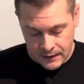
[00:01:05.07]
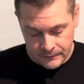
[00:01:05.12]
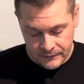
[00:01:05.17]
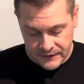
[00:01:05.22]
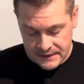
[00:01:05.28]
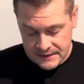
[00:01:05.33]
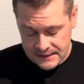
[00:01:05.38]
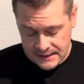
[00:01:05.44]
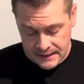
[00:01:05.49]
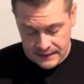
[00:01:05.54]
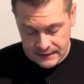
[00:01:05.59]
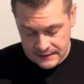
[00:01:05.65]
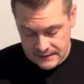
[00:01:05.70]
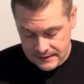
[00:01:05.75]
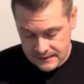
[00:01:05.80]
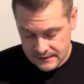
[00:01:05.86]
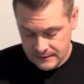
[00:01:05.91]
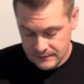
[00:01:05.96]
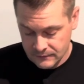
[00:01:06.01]
This thing
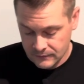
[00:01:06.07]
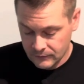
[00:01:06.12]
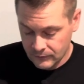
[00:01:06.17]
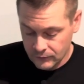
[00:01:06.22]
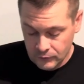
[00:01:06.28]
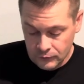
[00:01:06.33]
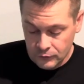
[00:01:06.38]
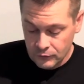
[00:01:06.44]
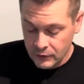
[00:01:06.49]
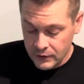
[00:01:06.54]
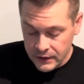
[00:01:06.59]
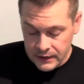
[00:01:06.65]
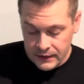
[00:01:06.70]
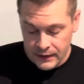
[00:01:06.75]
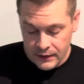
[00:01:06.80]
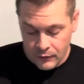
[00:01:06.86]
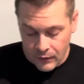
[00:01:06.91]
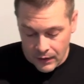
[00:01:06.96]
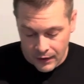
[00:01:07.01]
is
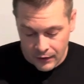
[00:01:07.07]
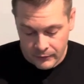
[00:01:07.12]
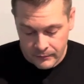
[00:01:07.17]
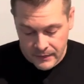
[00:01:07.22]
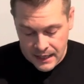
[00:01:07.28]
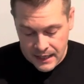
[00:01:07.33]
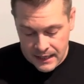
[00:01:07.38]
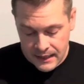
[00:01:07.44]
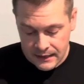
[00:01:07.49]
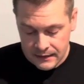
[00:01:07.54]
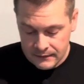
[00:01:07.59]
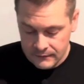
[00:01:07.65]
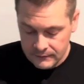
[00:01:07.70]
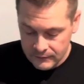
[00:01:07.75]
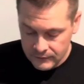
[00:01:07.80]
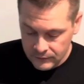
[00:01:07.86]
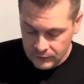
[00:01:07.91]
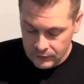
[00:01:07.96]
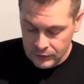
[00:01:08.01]
really well made.
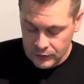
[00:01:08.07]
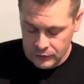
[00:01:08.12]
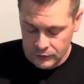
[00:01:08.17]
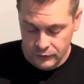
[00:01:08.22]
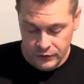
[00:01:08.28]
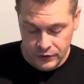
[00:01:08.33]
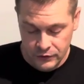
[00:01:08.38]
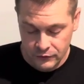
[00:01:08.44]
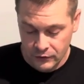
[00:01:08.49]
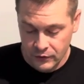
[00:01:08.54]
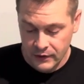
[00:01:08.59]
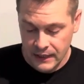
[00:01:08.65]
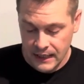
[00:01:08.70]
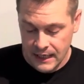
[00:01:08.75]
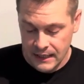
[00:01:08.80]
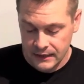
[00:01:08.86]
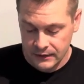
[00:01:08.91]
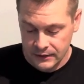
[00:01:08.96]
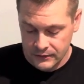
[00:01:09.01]
When you look
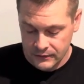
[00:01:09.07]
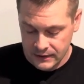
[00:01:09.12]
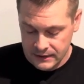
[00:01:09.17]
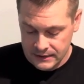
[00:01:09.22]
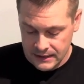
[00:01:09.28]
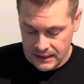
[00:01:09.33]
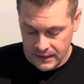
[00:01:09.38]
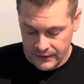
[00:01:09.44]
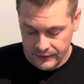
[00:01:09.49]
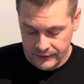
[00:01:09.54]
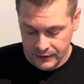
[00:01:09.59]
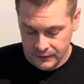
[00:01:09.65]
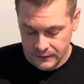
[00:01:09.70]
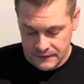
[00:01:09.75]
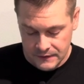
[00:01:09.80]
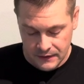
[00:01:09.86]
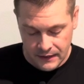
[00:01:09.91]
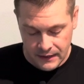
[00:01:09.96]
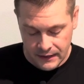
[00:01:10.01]
at it, you can tell that there
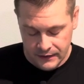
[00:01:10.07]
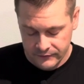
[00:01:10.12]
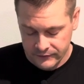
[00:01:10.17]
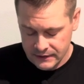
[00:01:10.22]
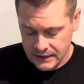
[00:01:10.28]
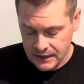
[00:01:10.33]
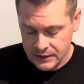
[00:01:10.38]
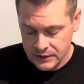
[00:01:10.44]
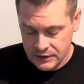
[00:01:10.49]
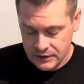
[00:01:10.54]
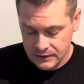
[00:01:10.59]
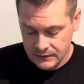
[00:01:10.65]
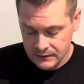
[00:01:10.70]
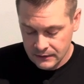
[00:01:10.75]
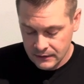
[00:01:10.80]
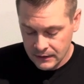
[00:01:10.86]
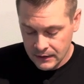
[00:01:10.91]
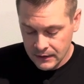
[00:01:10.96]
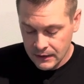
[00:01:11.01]
was a lot of attention
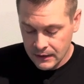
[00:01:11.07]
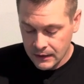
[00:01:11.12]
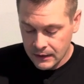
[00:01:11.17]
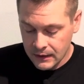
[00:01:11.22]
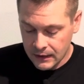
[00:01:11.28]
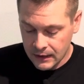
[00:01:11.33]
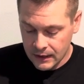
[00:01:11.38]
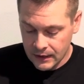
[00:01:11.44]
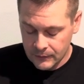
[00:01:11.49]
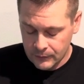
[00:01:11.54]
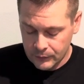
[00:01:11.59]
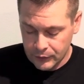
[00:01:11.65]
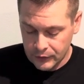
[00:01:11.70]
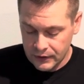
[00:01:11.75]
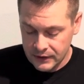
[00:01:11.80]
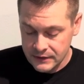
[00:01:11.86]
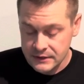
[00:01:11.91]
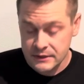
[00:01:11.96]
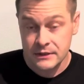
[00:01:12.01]

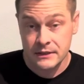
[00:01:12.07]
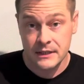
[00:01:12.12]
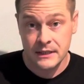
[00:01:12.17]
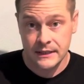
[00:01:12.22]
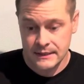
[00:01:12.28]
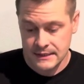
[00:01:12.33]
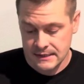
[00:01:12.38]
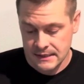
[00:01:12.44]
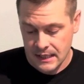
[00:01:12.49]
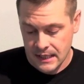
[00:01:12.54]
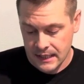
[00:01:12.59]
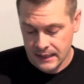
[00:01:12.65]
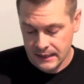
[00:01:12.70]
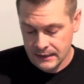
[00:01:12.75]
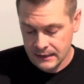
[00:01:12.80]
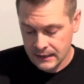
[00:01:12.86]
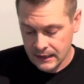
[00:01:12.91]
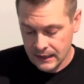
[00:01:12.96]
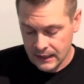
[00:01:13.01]
put into the
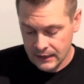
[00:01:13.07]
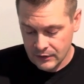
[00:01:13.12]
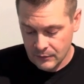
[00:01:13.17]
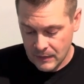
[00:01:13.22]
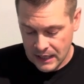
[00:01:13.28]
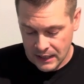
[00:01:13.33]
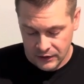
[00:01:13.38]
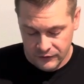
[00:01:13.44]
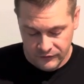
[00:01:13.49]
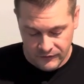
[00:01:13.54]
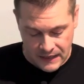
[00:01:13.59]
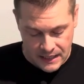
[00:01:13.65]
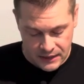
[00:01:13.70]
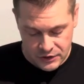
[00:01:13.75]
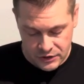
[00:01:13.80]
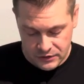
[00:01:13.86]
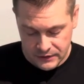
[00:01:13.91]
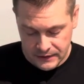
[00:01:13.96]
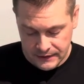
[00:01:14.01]
design and the
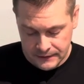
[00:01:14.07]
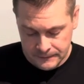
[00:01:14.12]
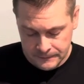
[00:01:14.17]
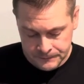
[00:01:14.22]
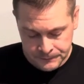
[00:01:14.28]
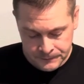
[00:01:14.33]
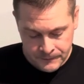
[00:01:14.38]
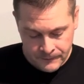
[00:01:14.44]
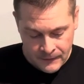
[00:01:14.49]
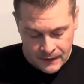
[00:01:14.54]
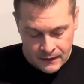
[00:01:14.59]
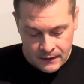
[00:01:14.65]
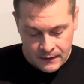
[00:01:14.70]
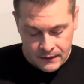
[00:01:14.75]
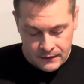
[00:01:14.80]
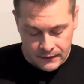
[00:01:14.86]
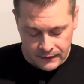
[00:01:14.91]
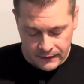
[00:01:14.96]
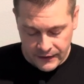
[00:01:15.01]
manufacturing.
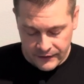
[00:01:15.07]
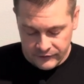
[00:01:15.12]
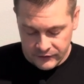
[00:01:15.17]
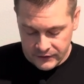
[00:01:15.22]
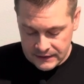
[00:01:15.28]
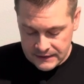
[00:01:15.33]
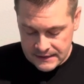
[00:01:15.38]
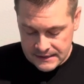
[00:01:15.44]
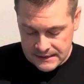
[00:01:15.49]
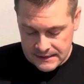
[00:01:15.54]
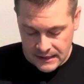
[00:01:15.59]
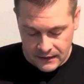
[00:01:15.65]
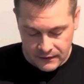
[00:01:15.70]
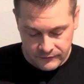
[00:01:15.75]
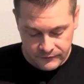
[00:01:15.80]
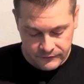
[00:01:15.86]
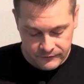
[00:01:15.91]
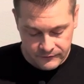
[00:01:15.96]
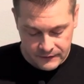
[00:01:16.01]
The lever
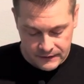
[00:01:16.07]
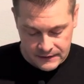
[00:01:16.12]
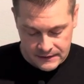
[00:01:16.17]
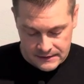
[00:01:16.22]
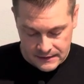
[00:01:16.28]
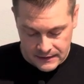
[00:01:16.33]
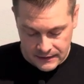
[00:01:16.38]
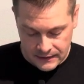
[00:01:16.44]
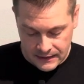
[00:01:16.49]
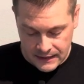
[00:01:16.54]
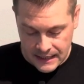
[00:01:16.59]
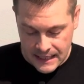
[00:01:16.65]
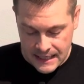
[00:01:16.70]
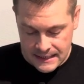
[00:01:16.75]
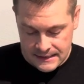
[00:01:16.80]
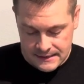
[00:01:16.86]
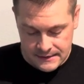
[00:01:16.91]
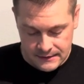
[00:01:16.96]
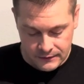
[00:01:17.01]
itself is a
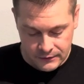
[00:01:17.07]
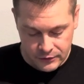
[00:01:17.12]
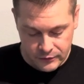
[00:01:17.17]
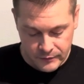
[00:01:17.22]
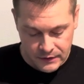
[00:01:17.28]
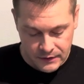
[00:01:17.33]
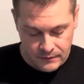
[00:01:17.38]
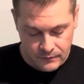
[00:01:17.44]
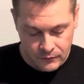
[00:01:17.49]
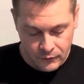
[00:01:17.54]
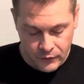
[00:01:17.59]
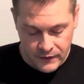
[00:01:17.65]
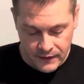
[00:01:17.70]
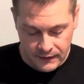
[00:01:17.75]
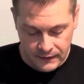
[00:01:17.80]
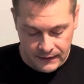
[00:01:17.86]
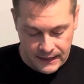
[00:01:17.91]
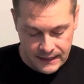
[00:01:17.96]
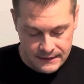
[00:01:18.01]
cast aluminum with a
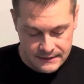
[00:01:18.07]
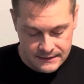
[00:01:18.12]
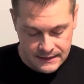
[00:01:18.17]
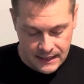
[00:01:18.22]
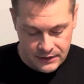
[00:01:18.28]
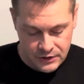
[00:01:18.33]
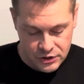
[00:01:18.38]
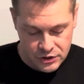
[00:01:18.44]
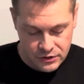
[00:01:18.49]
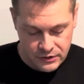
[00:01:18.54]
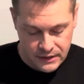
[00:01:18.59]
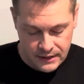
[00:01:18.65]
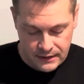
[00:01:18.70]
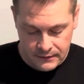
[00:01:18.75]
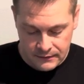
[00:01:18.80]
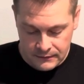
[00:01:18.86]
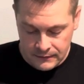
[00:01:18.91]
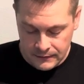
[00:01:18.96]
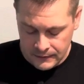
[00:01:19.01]
light
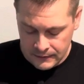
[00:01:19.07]
texturing.